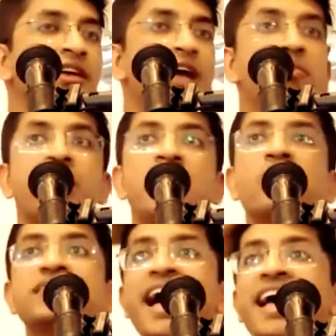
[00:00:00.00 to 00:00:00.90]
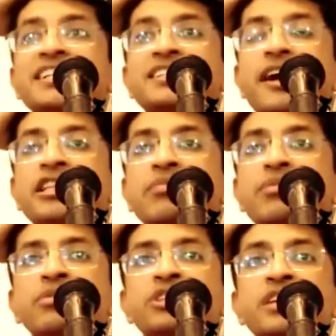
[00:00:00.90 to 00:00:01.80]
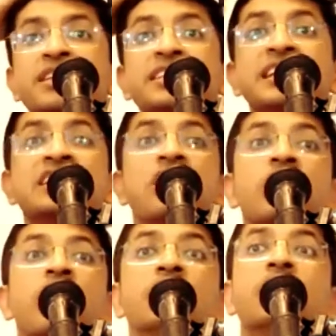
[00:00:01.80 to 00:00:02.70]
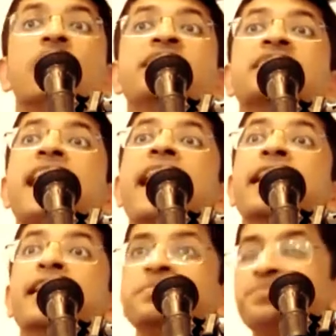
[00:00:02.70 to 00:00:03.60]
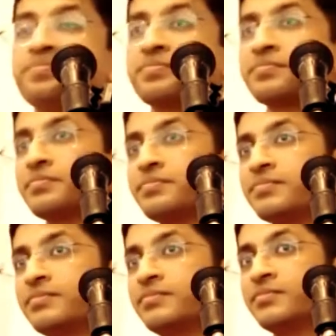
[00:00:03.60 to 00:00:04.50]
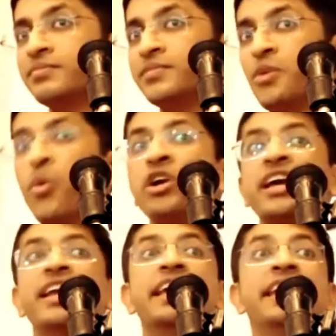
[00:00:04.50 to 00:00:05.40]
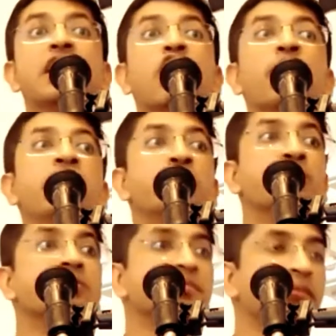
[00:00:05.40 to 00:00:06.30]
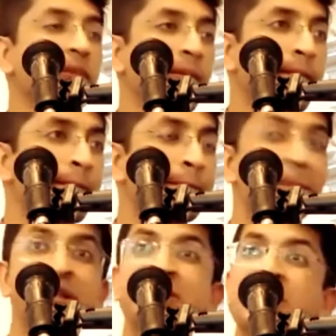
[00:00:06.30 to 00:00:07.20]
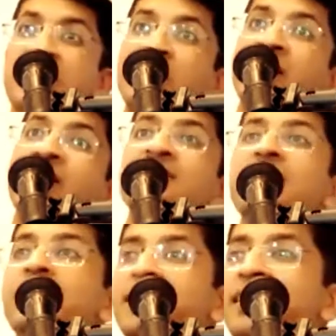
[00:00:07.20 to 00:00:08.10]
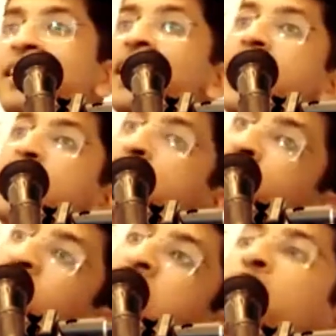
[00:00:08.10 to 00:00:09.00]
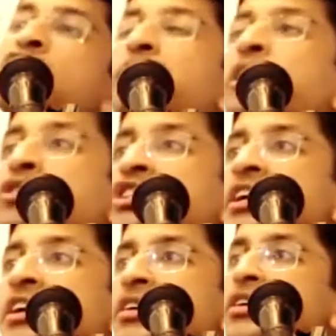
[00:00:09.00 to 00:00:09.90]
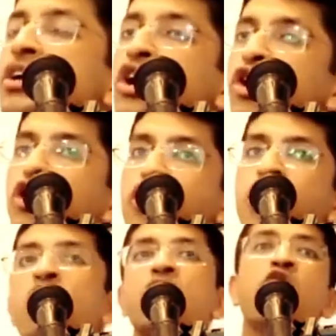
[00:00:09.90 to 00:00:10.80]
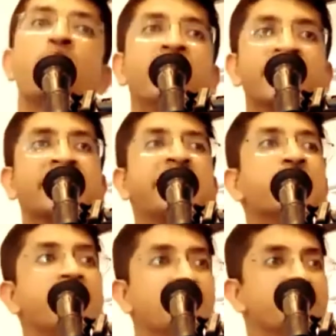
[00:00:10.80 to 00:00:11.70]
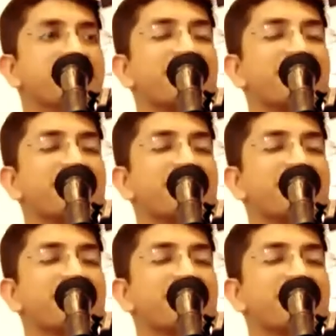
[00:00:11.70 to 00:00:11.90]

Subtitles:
And when he was asked, Ayendra Prabhu said, this is Radharani's land. What can any government do? This is Radhika's land. And if she wants me to stay here, no government can kick me out.